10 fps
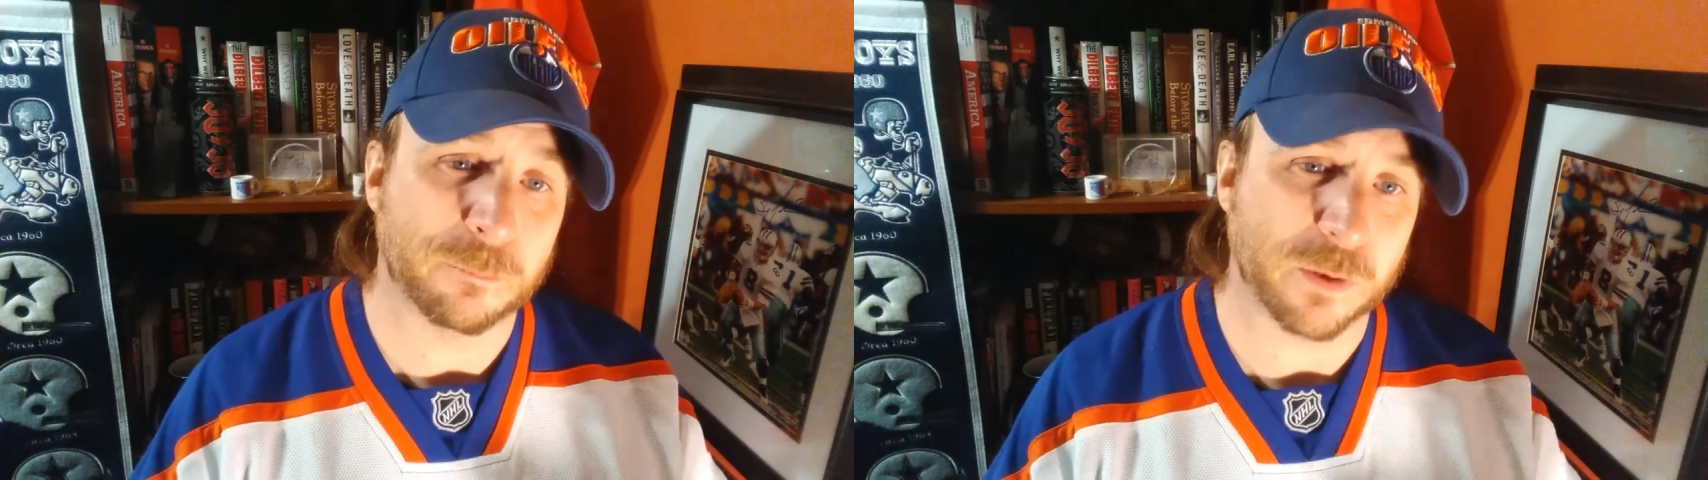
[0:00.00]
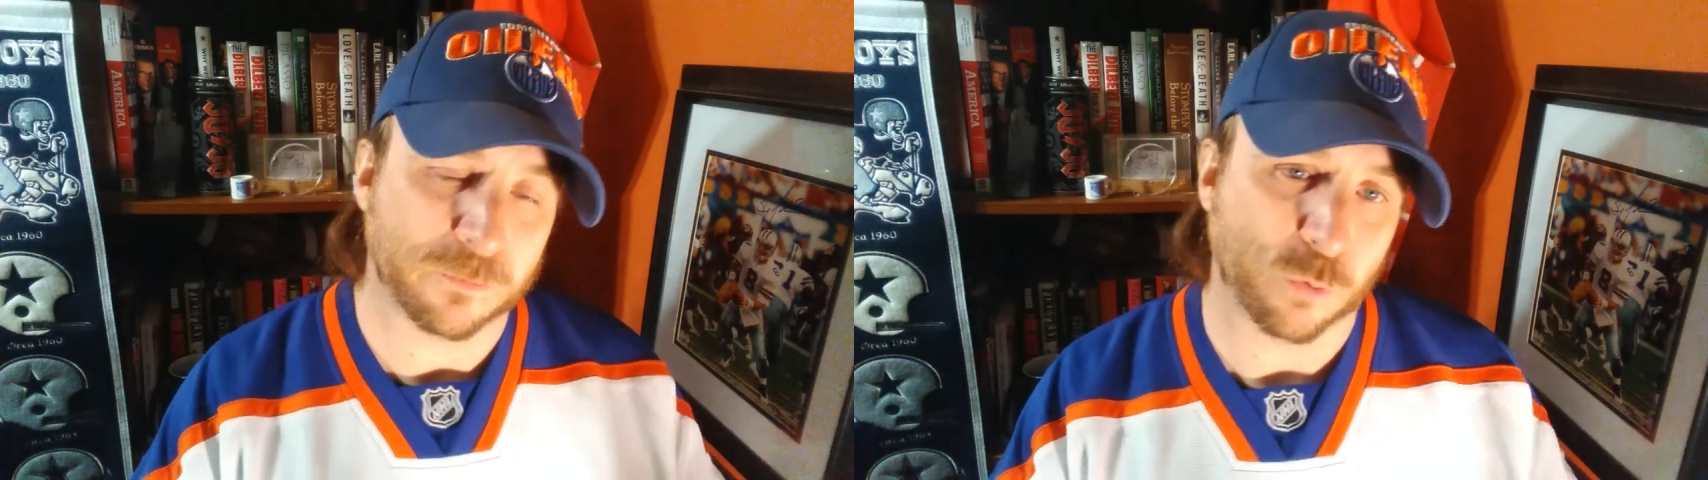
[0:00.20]

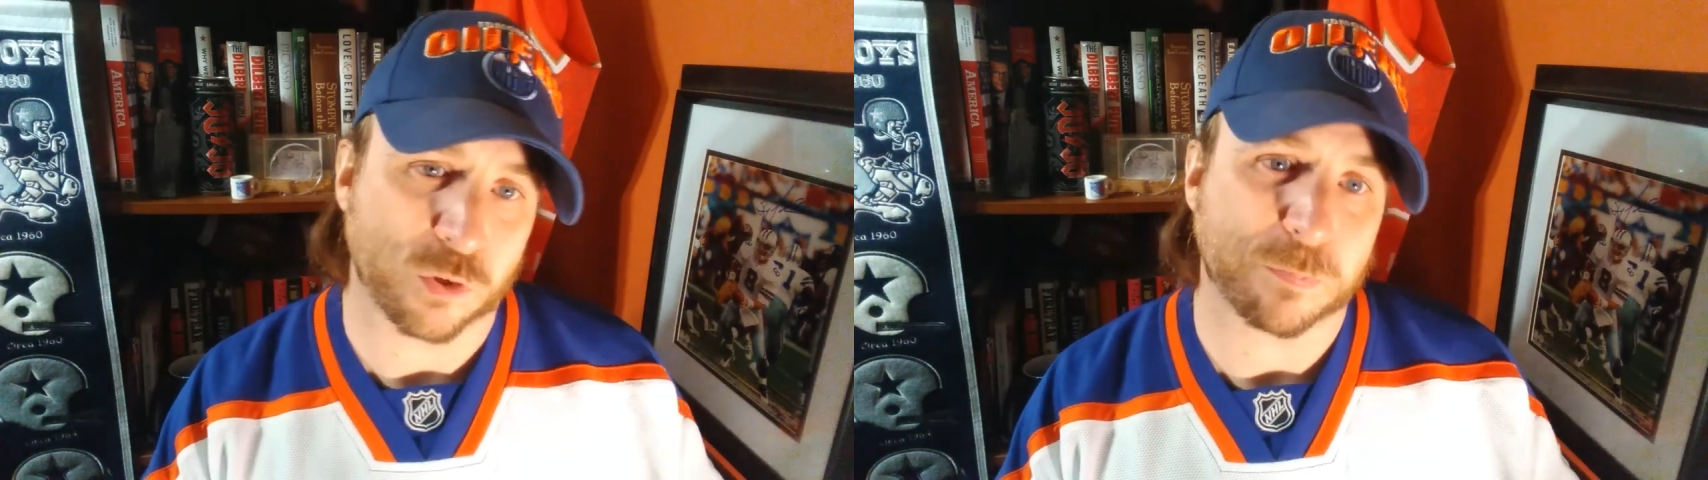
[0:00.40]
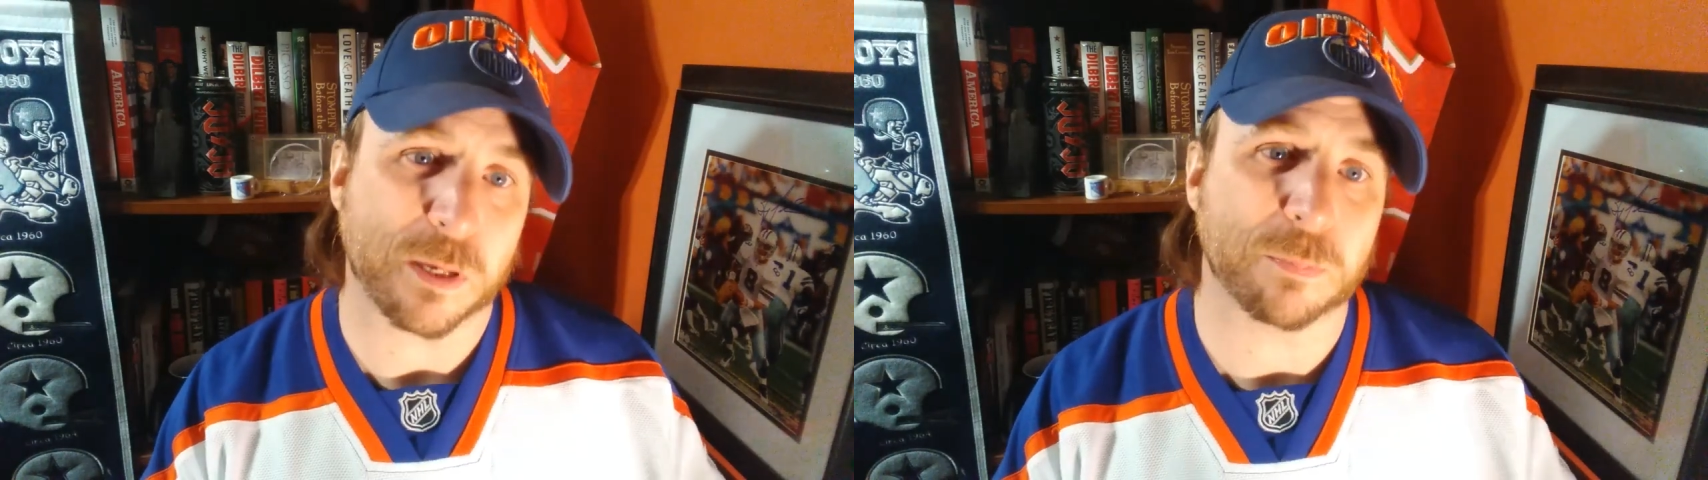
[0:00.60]
They
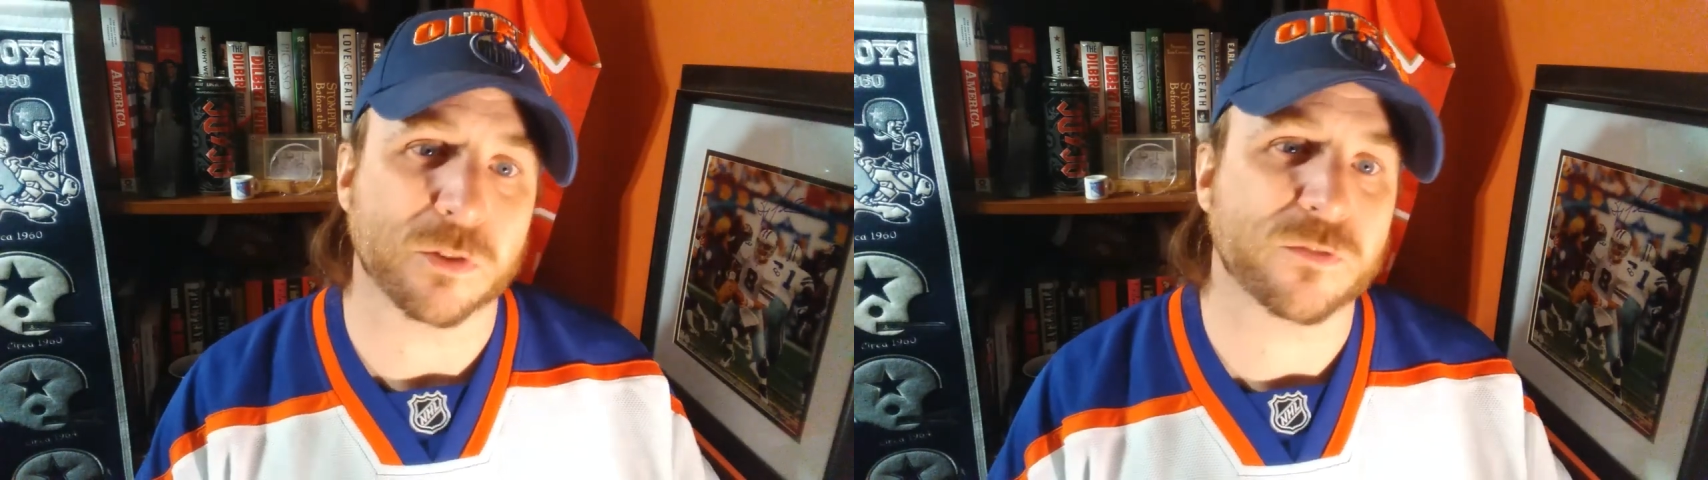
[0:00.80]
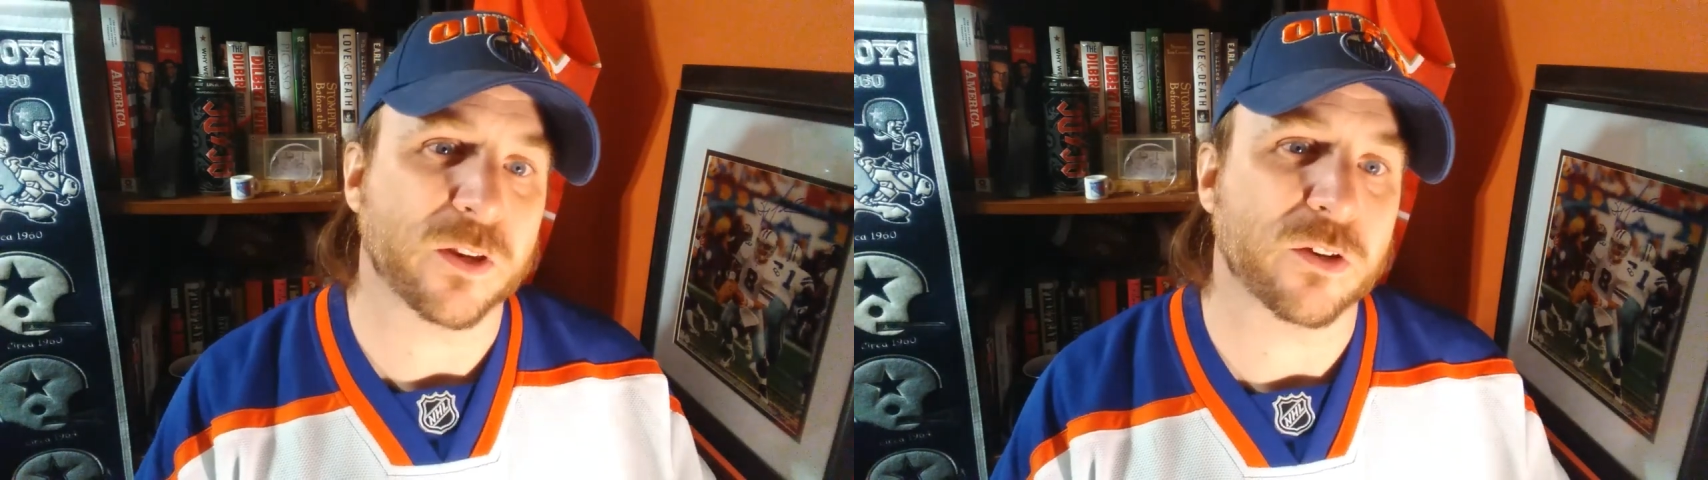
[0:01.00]
force
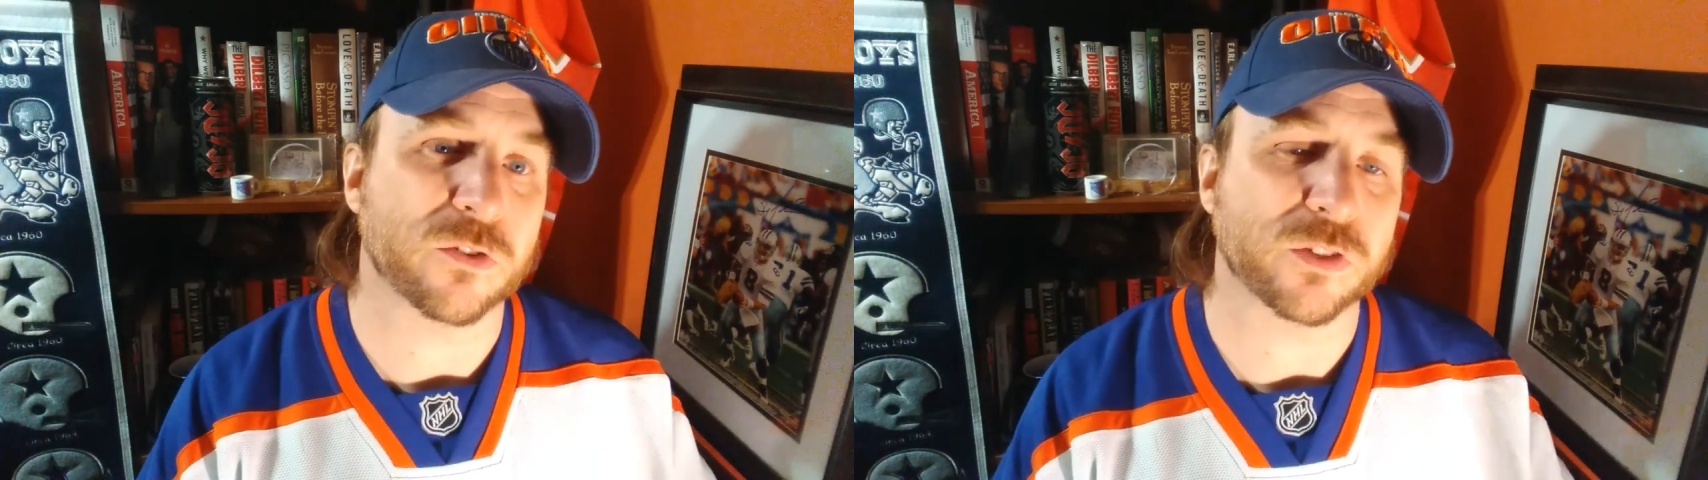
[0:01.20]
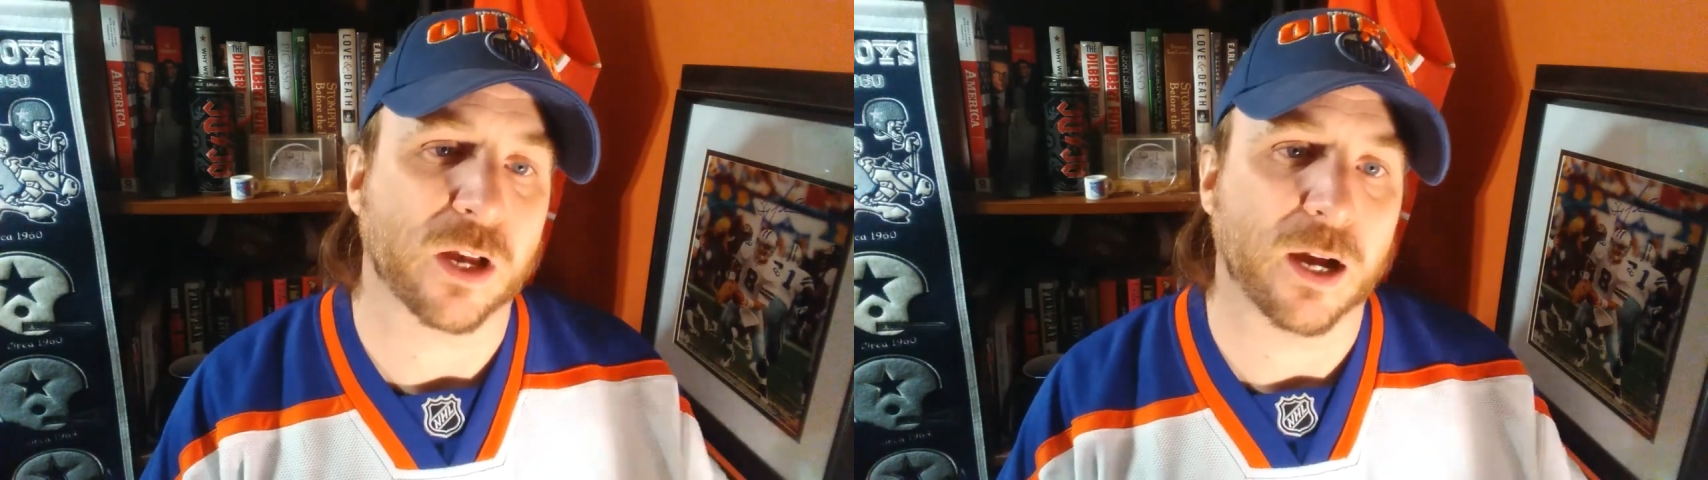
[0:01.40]
people's
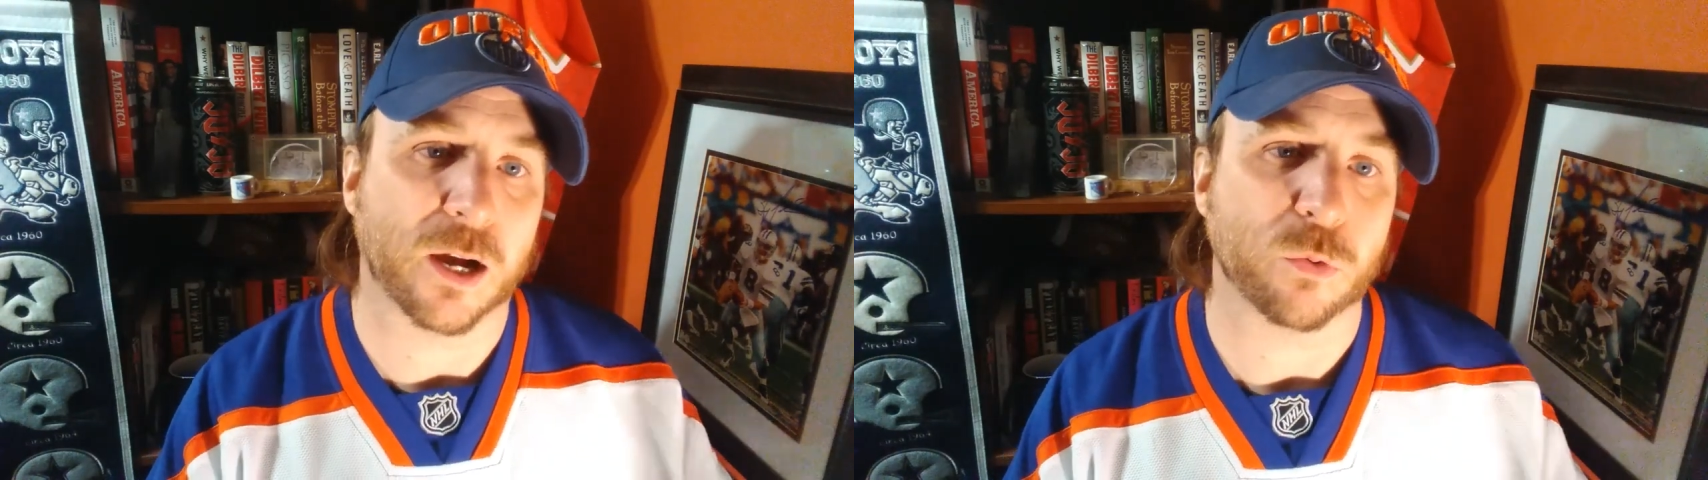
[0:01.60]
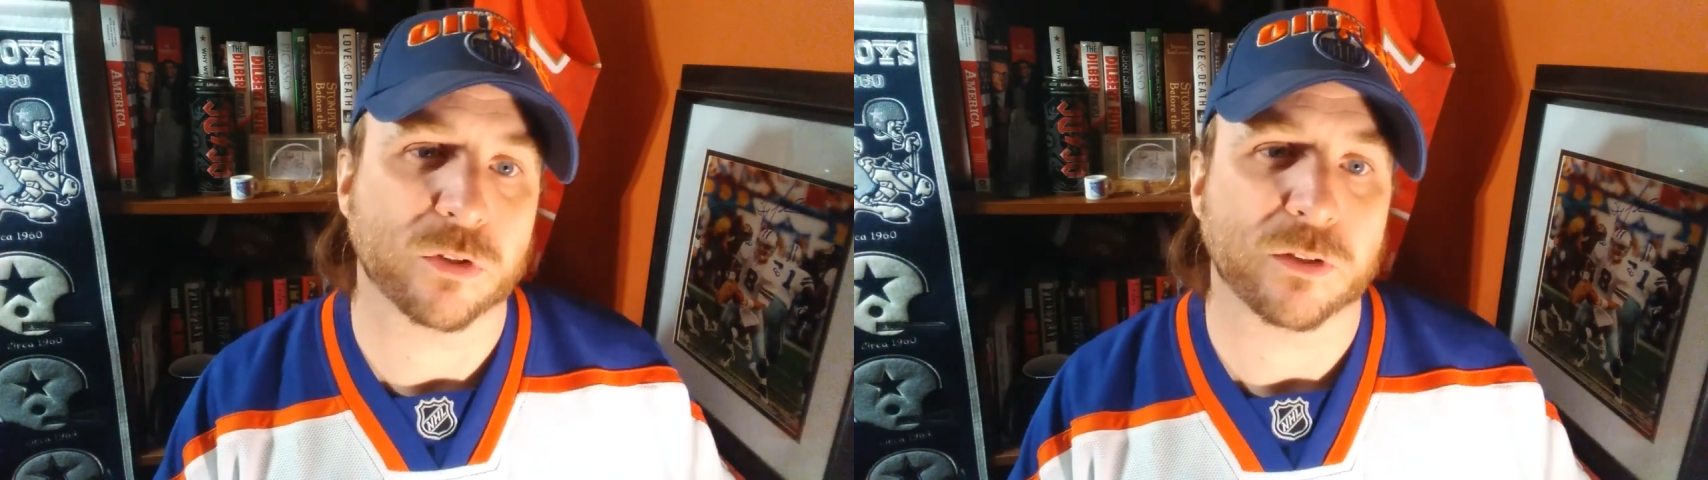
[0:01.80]
fingers
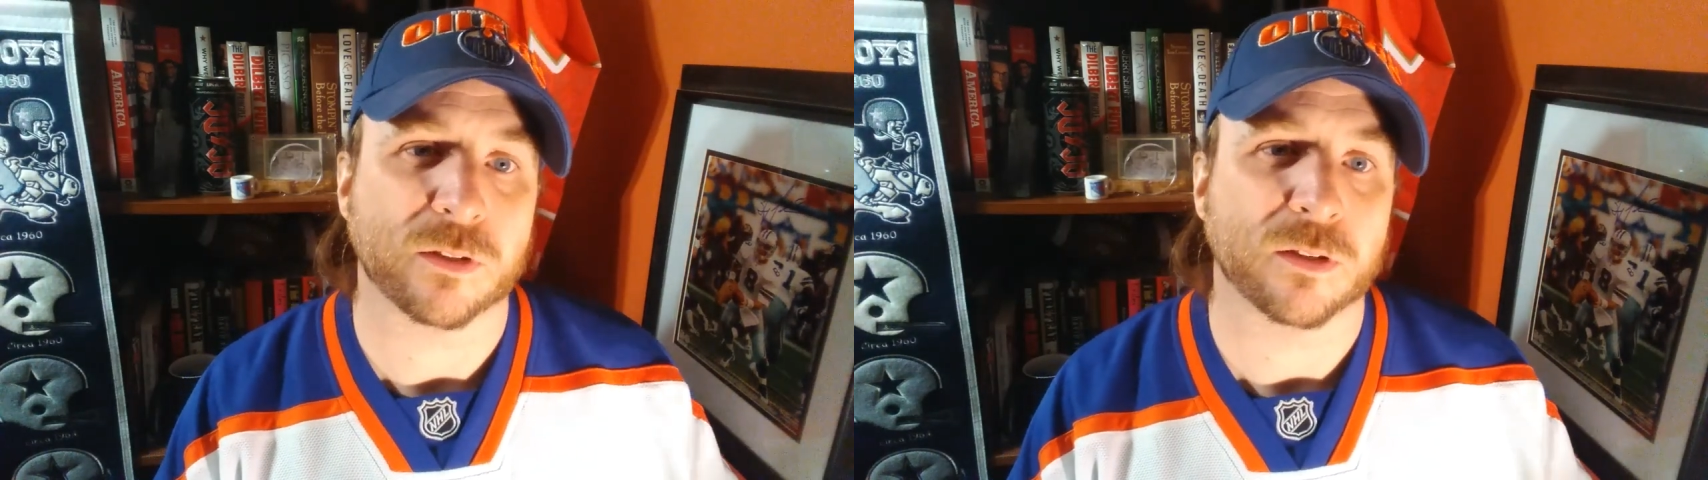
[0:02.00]
out